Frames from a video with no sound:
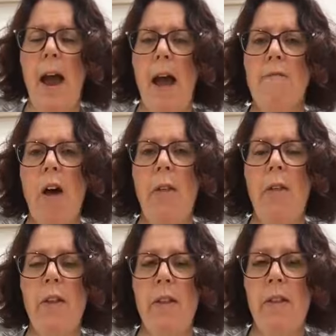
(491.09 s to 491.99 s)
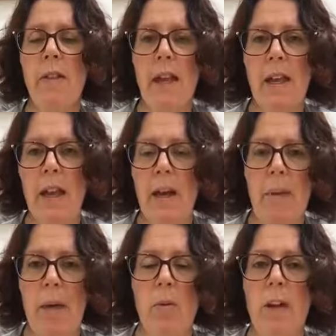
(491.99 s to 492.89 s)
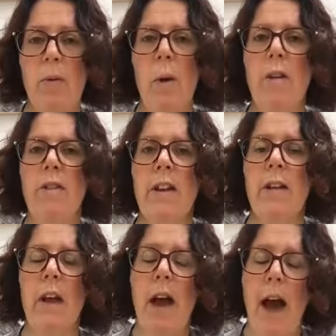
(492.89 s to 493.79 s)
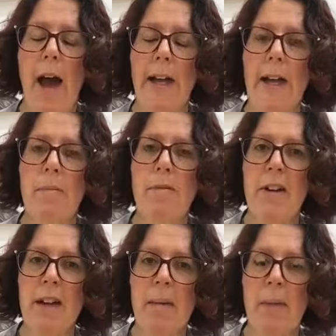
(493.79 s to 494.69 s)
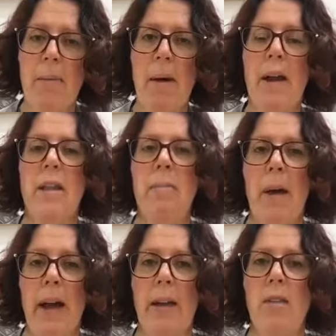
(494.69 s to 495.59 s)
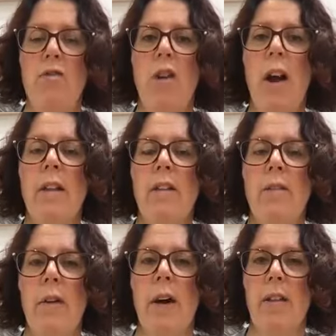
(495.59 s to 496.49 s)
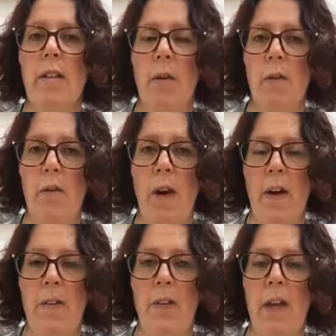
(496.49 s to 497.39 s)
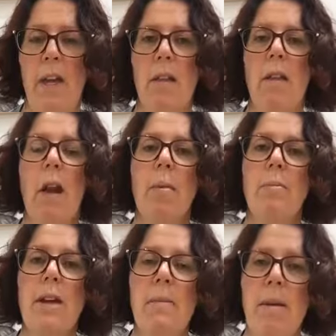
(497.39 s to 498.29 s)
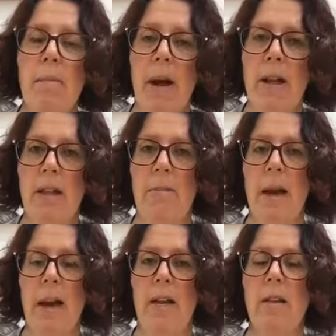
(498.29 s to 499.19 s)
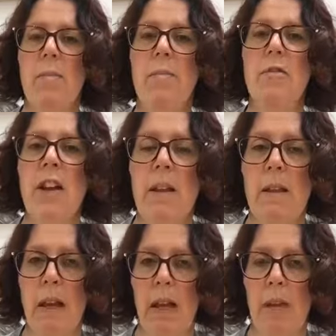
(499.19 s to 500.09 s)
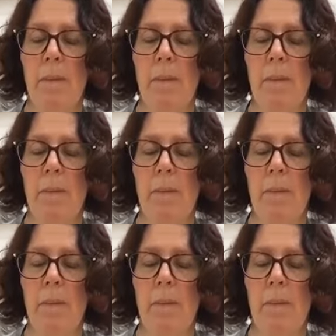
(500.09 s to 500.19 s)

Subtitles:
And rather than thinking about all these worries, I keep bringing my mind back to trying to find those 5 things, bringing my mind back to breathing.